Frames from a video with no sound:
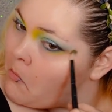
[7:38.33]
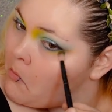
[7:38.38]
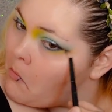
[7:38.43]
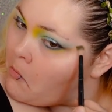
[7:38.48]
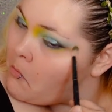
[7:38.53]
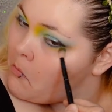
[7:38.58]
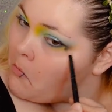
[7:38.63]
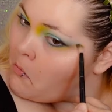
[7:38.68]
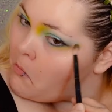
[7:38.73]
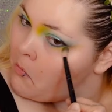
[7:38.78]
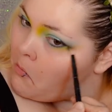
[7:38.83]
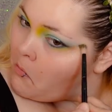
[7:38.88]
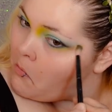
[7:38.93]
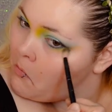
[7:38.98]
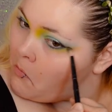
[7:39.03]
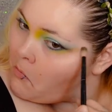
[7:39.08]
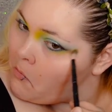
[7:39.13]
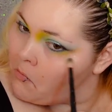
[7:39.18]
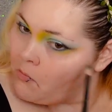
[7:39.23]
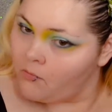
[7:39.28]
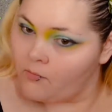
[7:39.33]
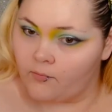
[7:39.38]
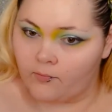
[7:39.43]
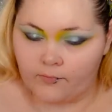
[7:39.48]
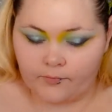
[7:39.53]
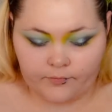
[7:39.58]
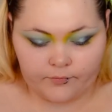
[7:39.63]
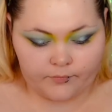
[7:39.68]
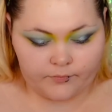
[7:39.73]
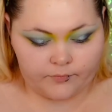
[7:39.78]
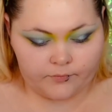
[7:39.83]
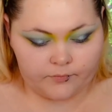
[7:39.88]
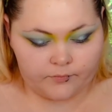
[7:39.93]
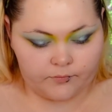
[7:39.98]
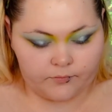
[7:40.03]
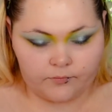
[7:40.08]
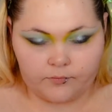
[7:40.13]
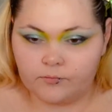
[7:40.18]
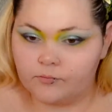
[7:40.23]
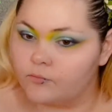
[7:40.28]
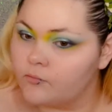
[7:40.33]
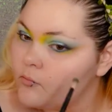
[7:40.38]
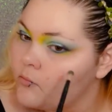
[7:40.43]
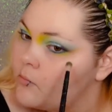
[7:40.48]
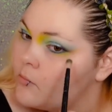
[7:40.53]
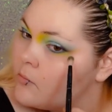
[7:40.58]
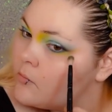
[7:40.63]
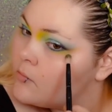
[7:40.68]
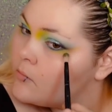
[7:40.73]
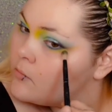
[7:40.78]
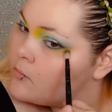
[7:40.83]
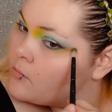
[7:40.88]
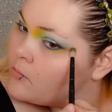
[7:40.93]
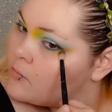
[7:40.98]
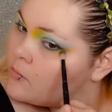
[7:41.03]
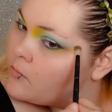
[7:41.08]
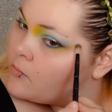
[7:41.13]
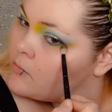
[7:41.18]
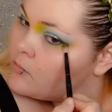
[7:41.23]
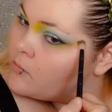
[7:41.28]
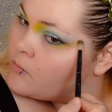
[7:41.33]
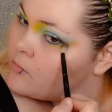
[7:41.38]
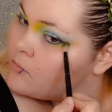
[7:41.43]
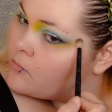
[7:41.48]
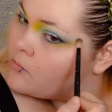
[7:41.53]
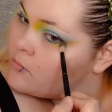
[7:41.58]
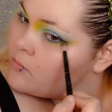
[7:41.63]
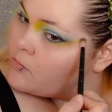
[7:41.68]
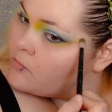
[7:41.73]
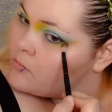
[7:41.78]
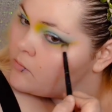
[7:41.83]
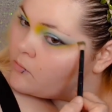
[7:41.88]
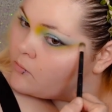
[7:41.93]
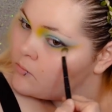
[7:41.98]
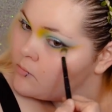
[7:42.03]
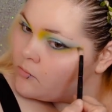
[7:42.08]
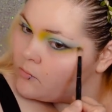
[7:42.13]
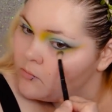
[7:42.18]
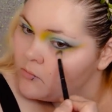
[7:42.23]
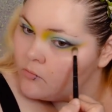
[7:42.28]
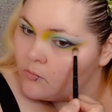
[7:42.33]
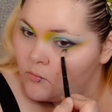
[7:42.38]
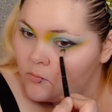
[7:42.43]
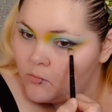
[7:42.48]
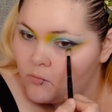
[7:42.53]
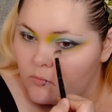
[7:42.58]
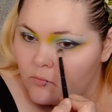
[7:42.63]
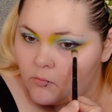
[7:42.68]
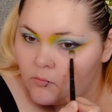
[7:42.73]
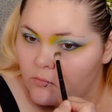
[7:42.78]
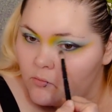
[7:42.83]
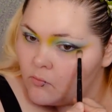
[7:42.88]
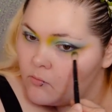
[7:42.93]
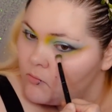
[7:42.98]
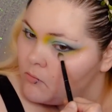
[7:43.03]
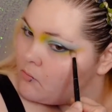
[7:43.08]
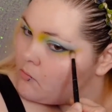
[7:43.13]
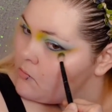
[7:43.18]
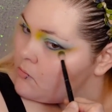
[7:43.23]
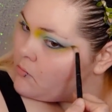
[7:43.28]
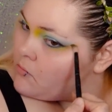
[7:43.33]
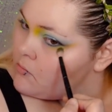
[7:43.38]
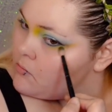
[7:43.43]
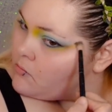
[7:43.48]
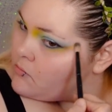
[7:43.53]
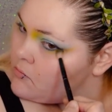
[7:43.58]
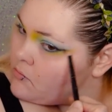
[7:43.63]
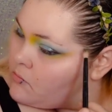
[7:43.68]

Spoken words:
(silence)